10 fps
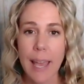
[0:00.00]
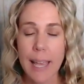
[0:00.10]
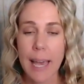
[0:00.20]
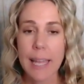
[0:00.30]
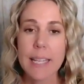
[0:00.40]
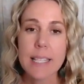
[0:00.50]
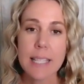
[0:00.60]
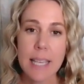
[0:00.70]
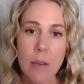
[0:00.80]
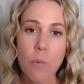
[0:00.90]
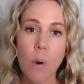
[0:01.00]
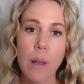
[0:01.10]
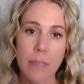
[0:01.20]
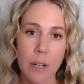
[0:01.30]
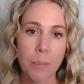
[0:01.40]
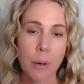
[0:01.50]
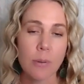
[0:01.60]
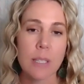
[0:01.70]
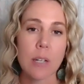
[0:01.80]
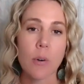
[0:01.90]
and kind of see what they're
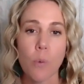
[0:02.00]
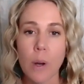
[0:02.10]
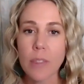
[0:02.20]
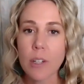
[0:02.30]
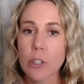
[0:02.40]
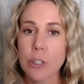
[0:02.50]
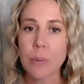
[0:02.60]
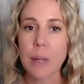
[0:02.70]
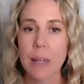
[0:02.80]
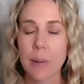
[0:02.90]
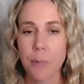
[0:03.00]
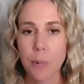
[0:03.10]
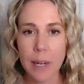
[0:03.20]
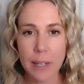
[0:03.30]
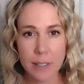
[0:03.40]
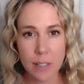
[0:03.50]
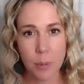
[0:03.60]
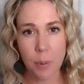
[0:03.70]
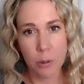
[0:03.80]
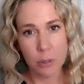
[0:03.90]
posting, what they're doing. What is
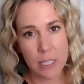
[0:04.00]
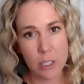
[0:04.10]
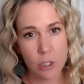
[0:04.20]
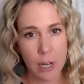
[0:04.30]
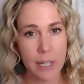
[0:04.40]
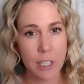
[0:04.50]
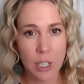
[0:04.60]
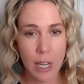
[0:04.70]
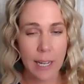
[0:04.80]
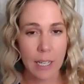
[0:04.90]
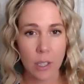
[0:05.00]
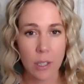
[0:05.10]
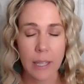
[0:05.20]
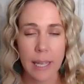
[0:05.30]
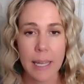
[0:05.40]
their posting strategy kind of look